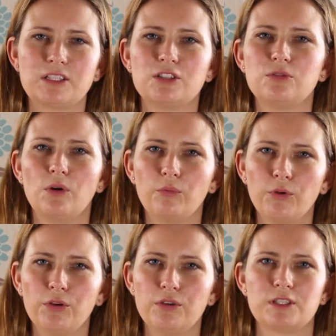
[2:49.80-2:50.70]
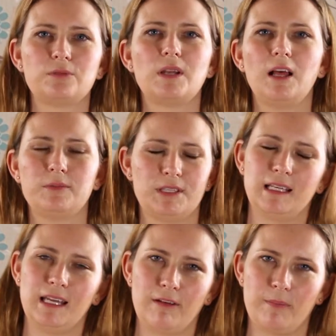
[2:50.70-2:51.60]
it to a wound, it would help to
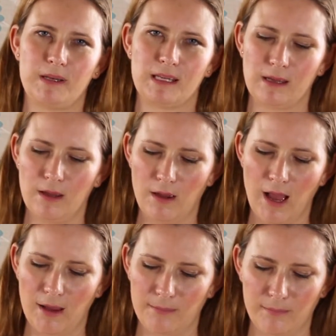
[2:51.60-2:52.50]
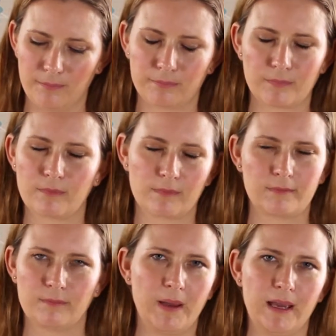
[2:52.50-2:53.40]
clear up any
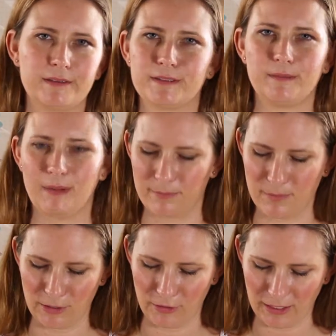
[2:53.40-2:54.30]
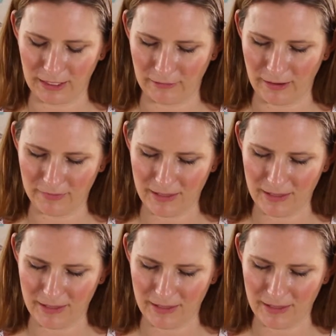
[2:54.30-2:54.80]
bugs that might be lurking around